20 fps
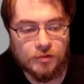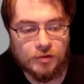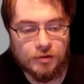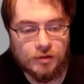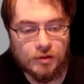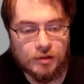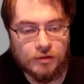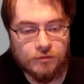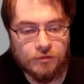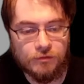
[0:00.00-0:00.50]

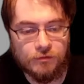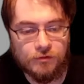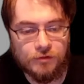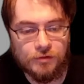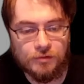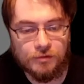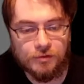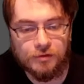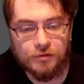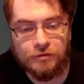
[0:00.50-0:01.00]
If a
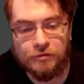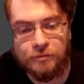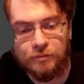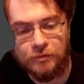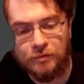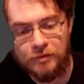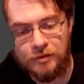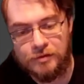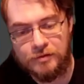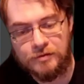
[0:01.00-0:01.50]
field here is
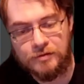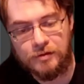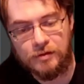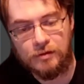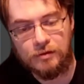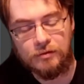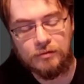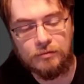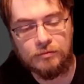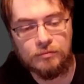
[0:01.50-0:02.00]
pretty
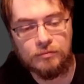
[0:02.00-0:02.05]
insane.